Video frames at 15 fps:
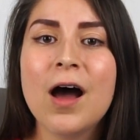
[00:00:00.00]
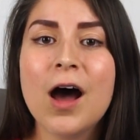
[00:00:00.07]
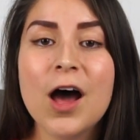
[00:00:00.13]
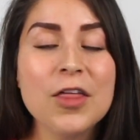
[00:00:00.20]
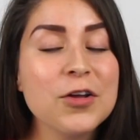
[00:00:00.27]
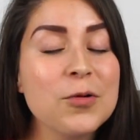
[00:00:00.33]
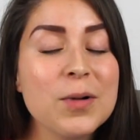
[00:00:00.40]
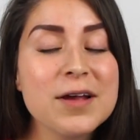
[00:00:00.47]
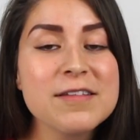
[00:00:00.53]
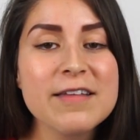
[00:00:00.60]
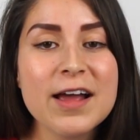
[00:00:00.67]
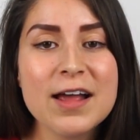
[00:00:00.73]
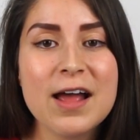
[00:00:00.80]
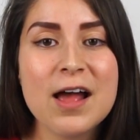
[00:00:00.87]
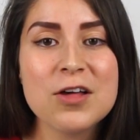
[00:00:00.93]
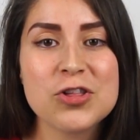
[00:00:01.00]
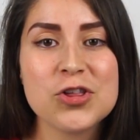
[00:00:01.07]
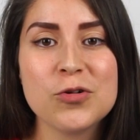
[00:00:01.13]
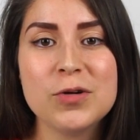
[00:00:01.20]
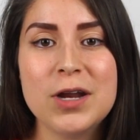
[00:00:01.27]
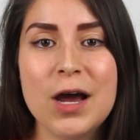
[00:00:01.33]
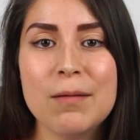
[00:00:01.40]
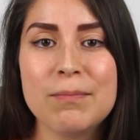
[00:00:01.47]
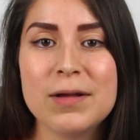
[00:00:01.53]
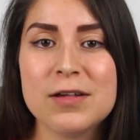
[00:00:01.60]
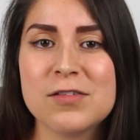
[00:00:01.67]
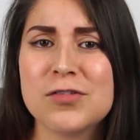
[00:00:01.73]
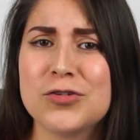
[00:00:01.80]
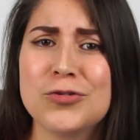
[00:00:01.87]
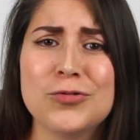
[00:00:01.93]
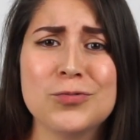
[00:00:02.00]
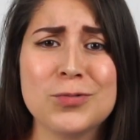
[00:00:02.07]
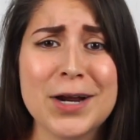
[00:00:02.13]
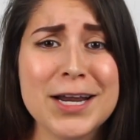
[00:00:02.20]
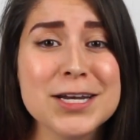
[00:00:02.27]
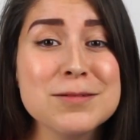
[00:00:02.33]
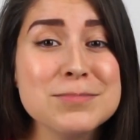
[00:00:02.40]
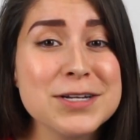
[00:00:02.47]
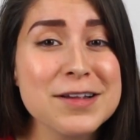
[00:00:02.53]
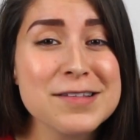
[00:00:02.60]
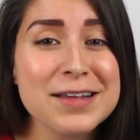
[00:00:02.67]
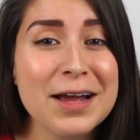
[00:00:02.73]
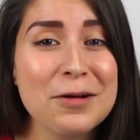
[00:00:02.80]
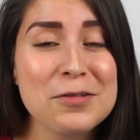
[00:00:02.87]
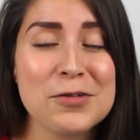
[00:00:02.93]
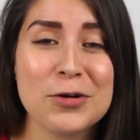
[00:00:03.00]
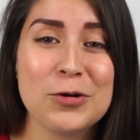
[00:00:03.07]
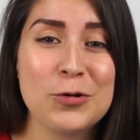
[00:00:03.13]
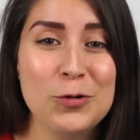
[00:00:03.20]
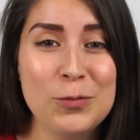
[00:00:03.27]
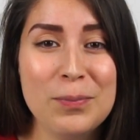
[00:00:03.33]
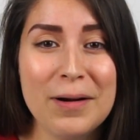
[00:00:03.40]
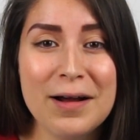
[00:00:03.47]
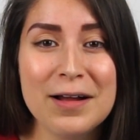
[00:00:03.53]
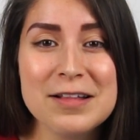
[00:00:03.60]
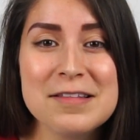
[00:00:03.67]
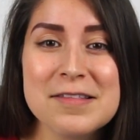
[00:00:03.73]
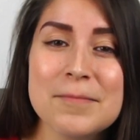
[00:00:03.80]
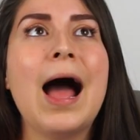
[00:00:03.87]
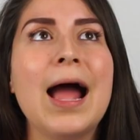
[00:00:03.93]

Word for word: Other ways that it has shown up is through random discounts or coupons.